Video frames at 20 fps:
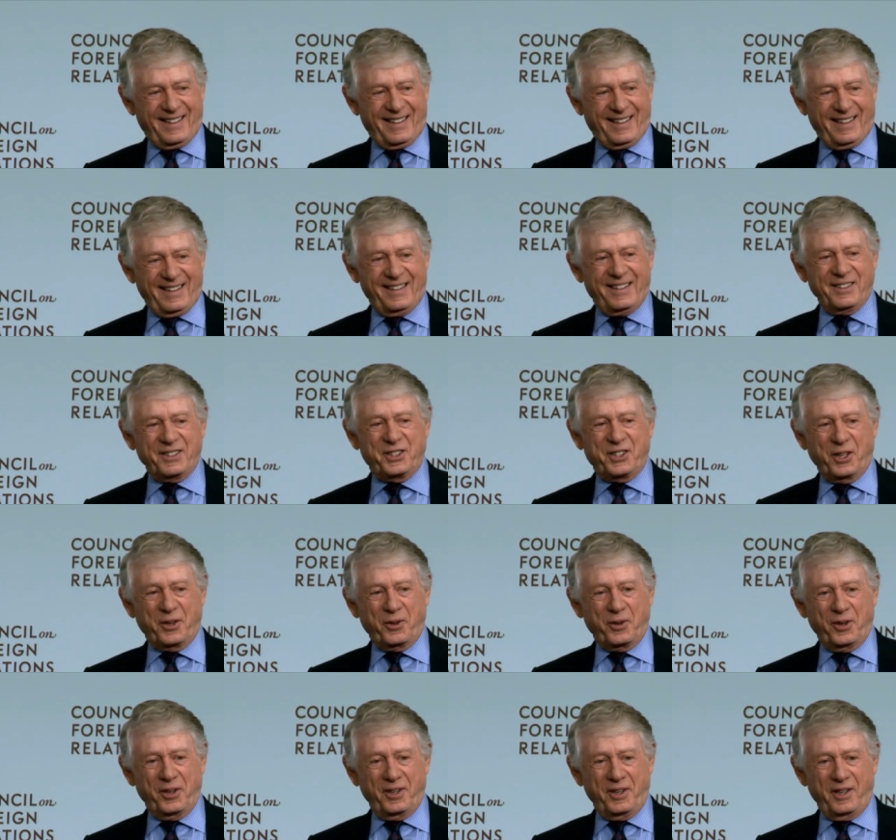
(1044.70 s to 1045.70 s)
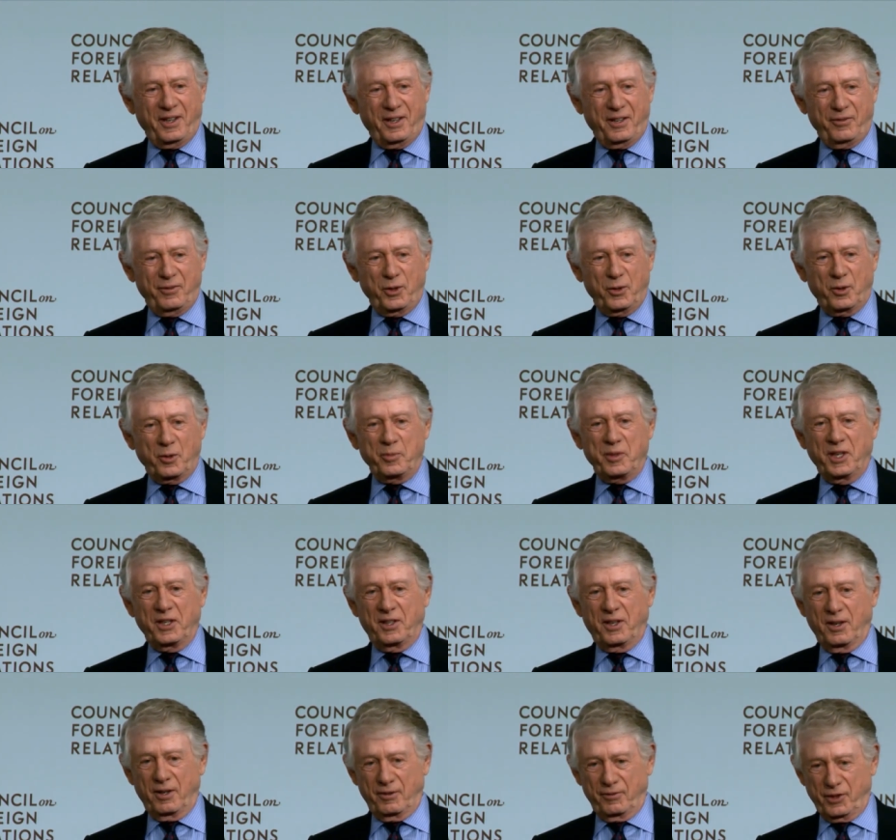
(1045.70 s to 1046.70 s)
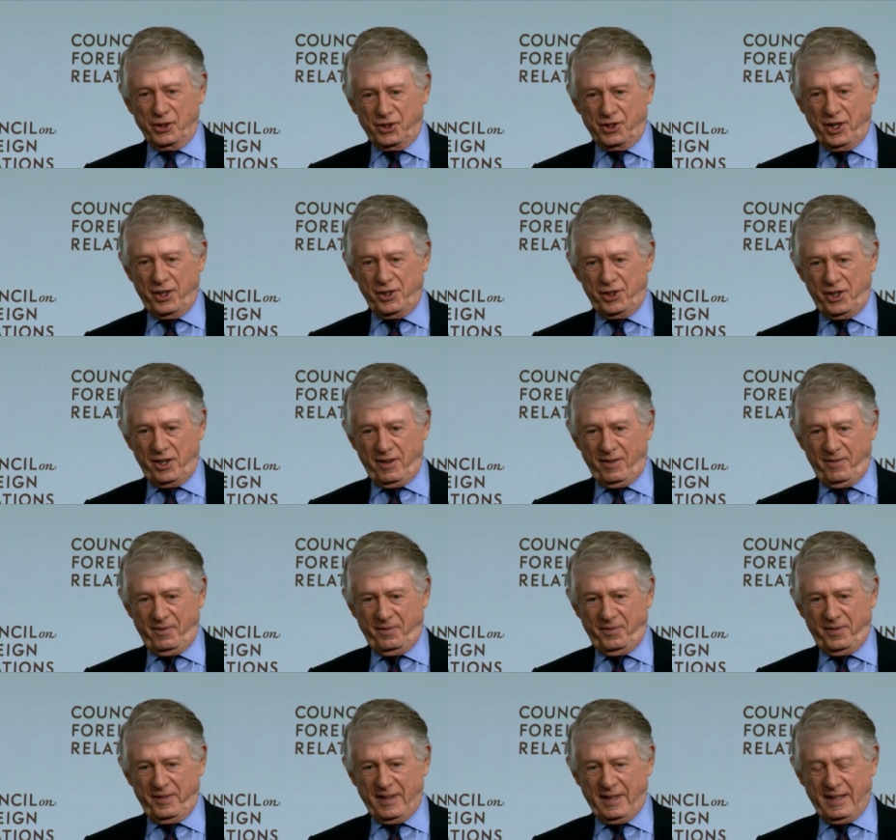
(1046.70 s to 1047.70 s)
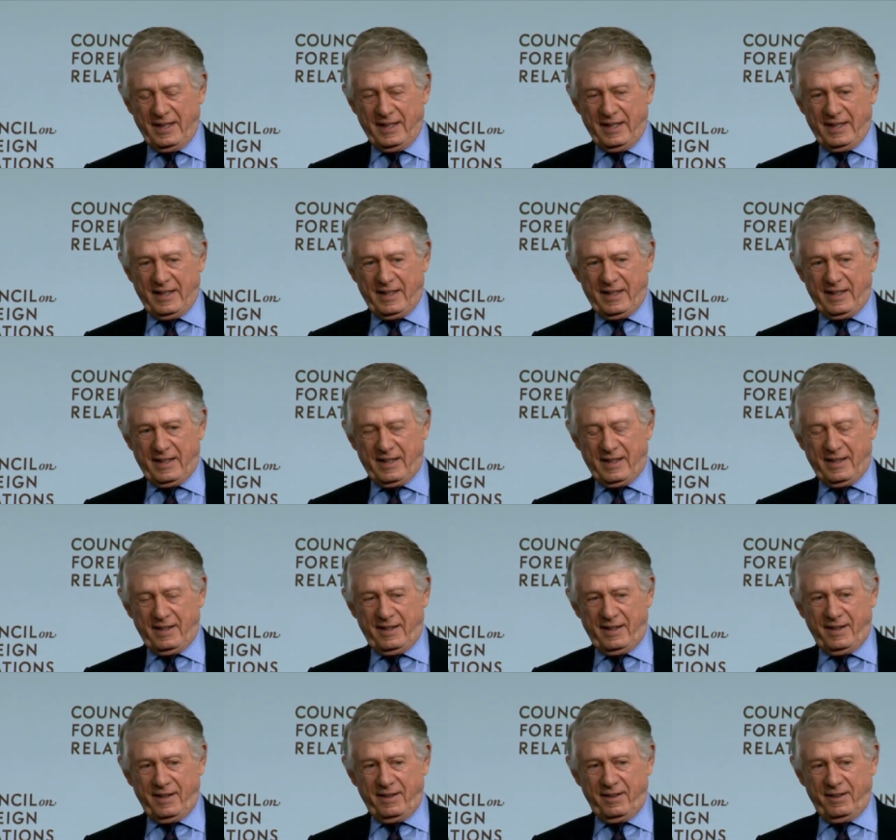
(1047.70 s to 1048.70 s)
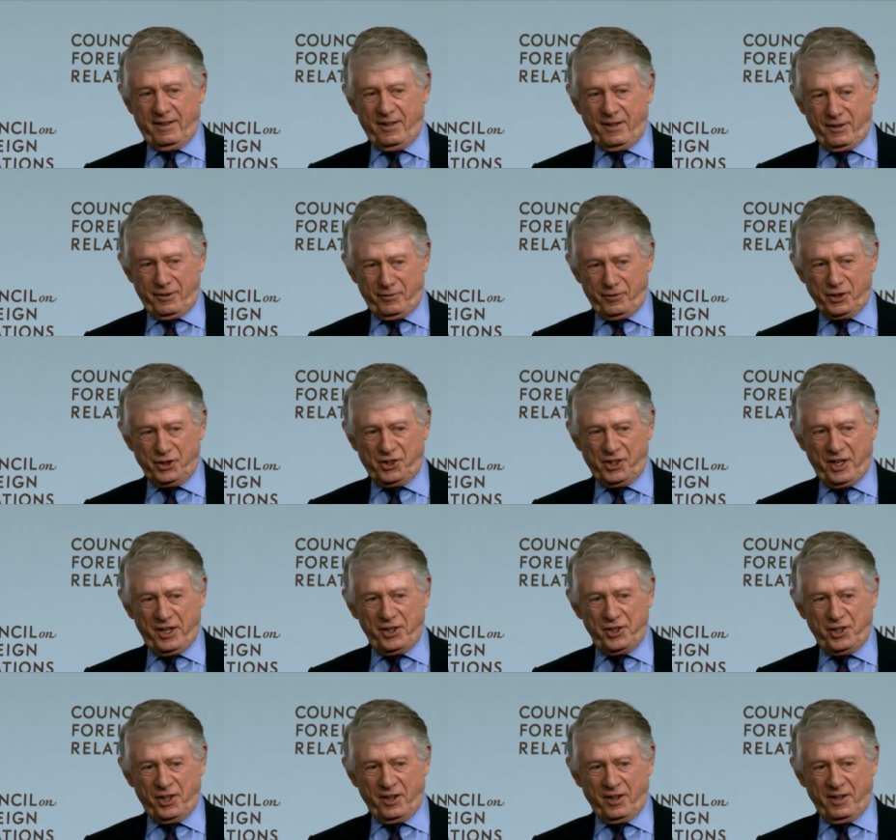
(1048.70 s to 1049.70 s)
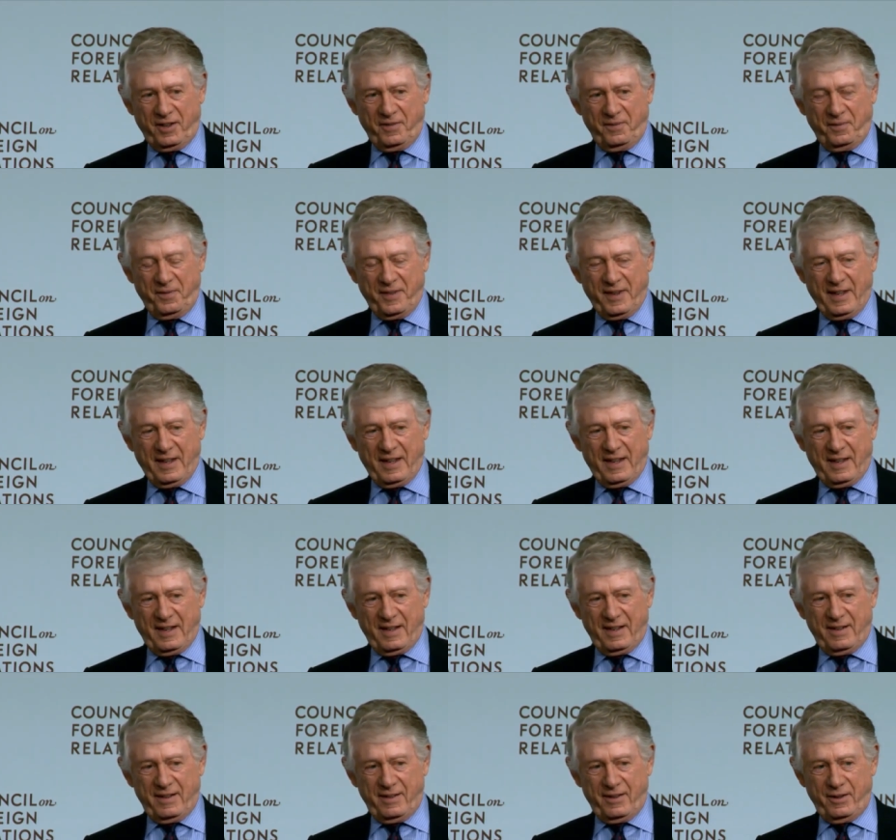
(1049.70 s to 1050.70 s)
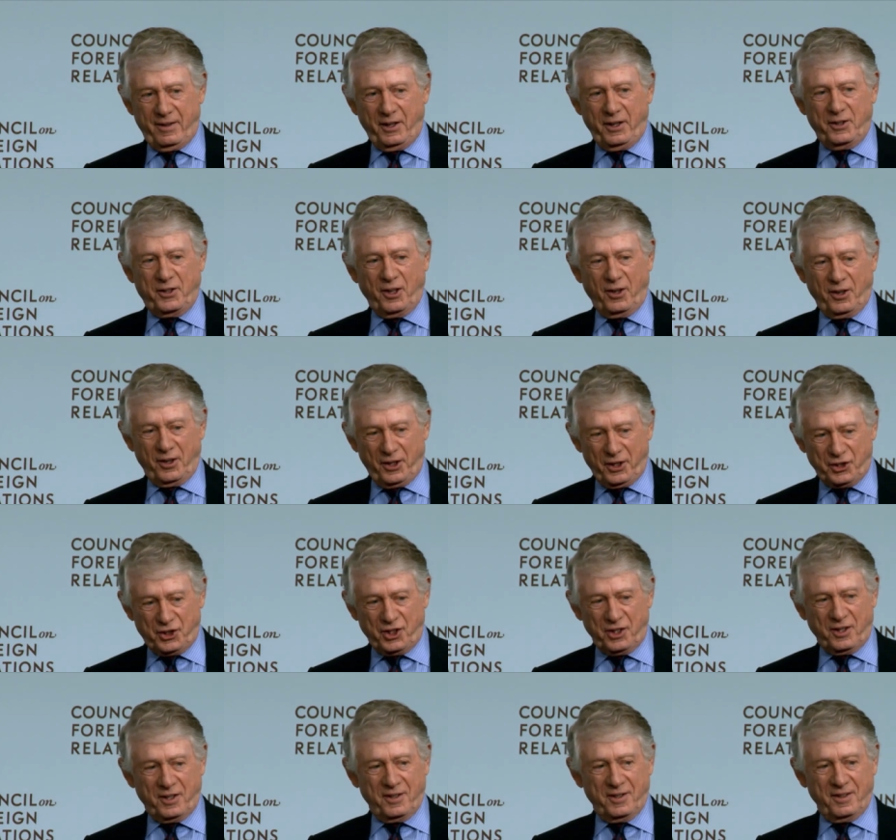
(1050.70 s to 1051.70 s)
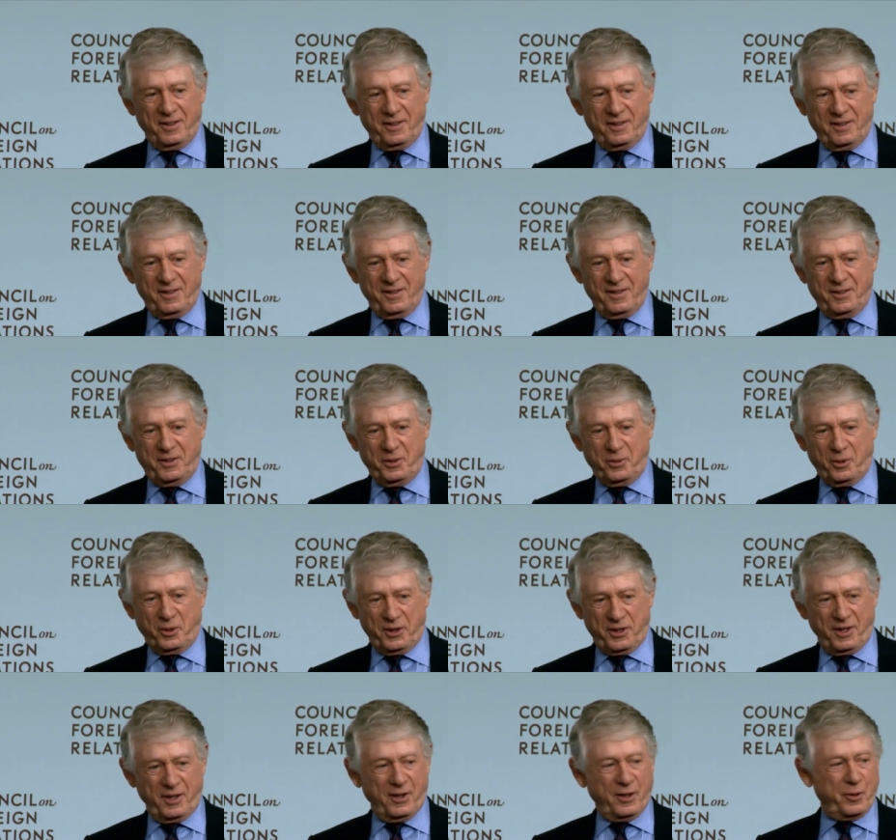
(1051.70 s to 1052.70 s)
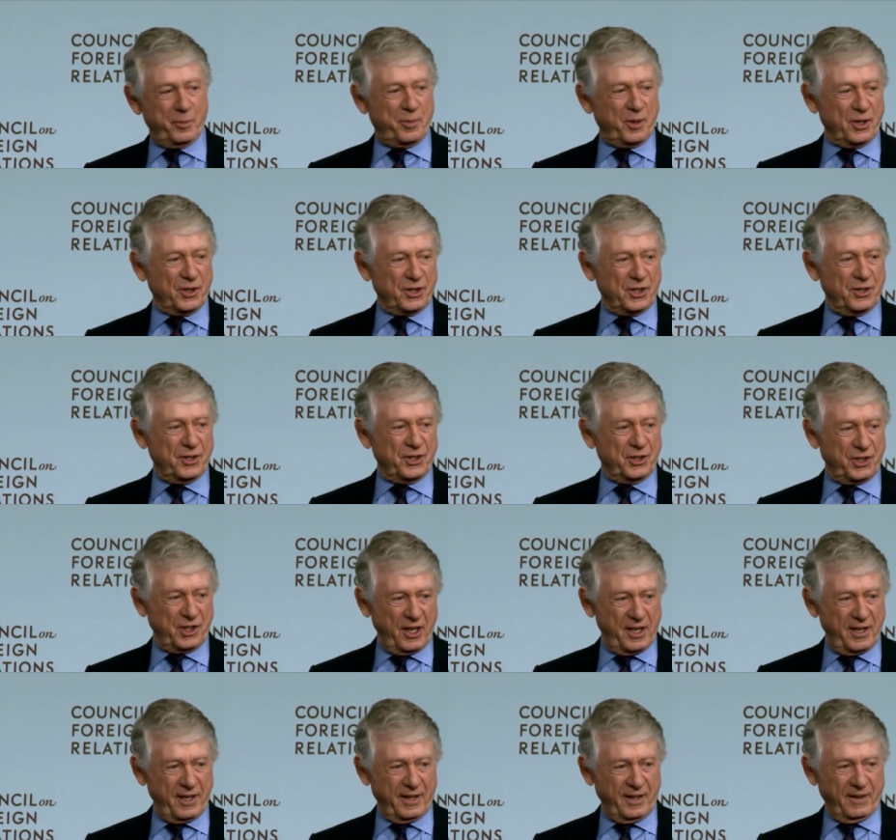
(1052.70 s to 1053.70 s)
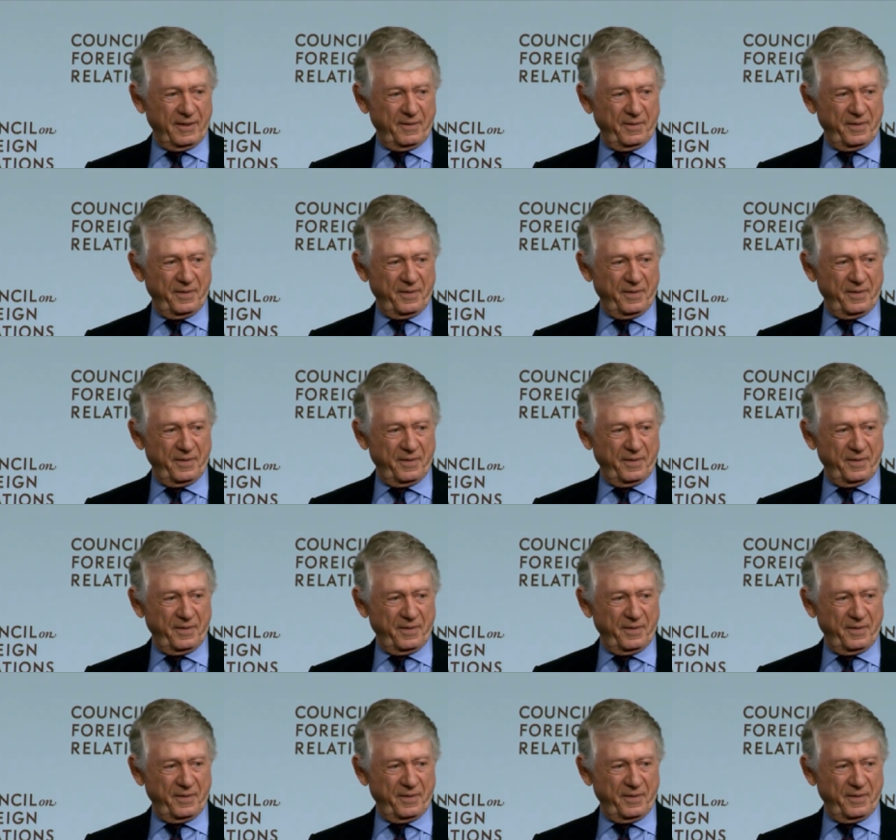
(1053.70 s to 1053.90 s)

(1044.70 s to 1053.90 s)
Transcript: I consider an interview to be a conversation. And in a conversation, you need to listen to what the other person is saying.